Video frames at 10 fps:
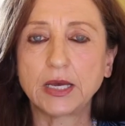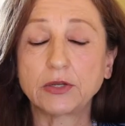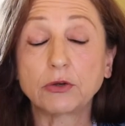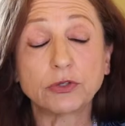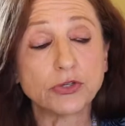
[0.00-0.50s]

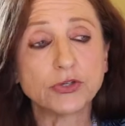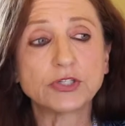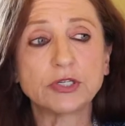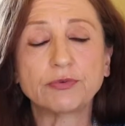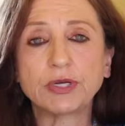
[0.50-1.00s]
Dr.
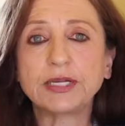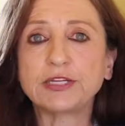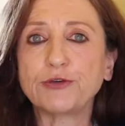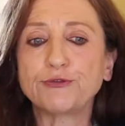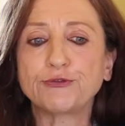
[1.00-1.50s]
Schüssler really
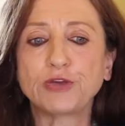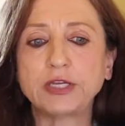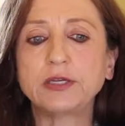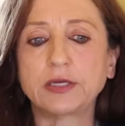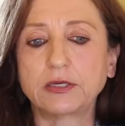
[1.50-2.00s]

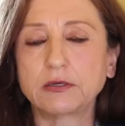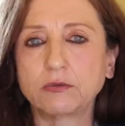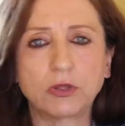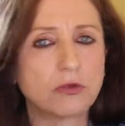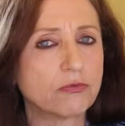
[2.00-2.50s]
defended
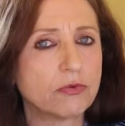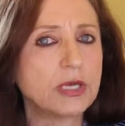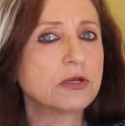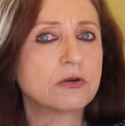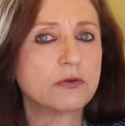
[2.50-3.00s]
with
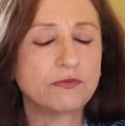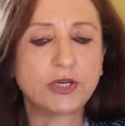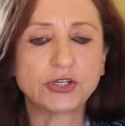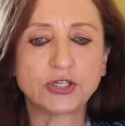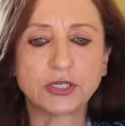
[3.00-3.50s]
great
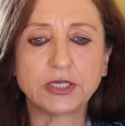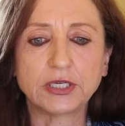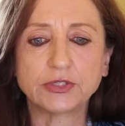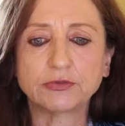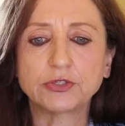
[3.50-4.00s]
conviction
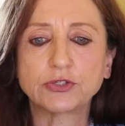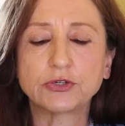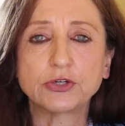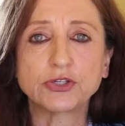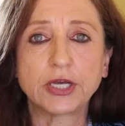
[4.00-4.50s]
his
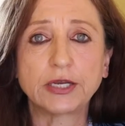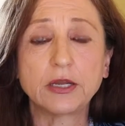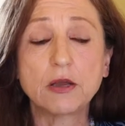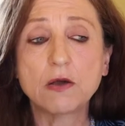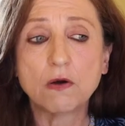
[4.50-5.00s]
research and
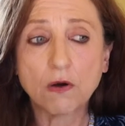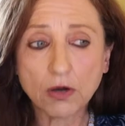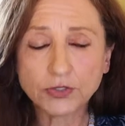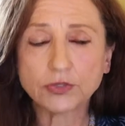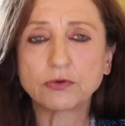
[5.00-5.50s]

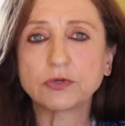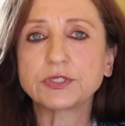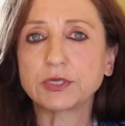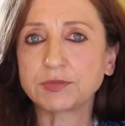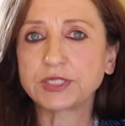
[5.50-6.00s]
also could
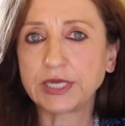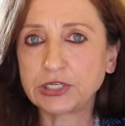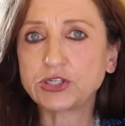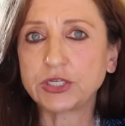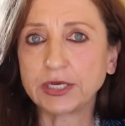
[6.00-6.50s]

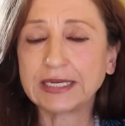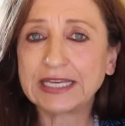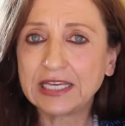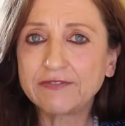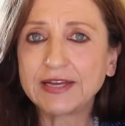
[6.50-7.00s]
substantiate,
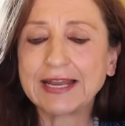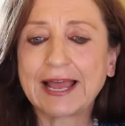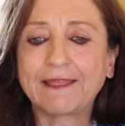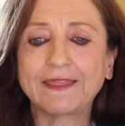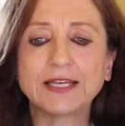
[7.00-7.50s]
even
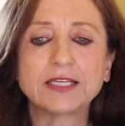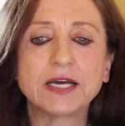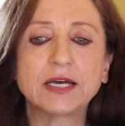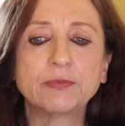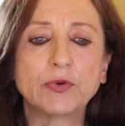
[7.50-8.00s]
at that
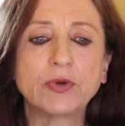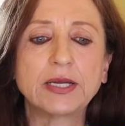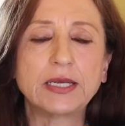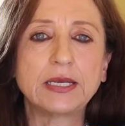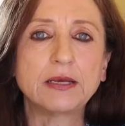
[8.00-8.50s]
time
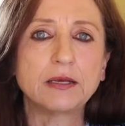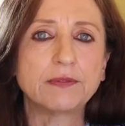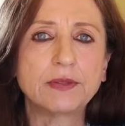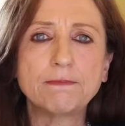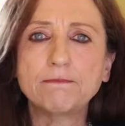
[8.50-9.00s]
already,
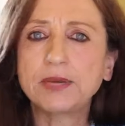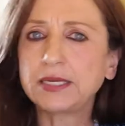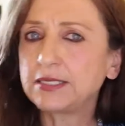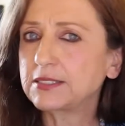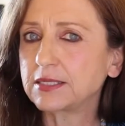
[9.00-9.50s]
the
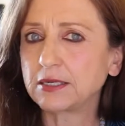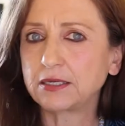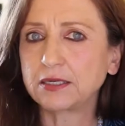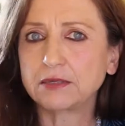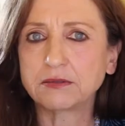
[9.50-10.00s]
many
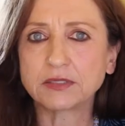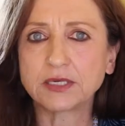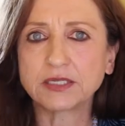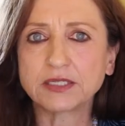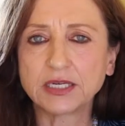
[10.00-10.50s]
you know,
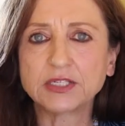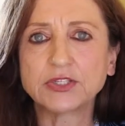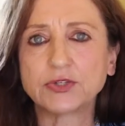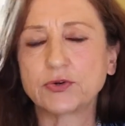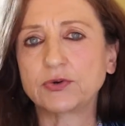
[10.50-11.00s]
success
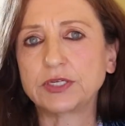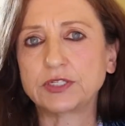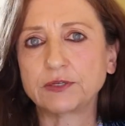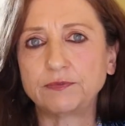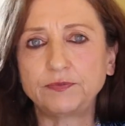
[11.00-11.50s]
stories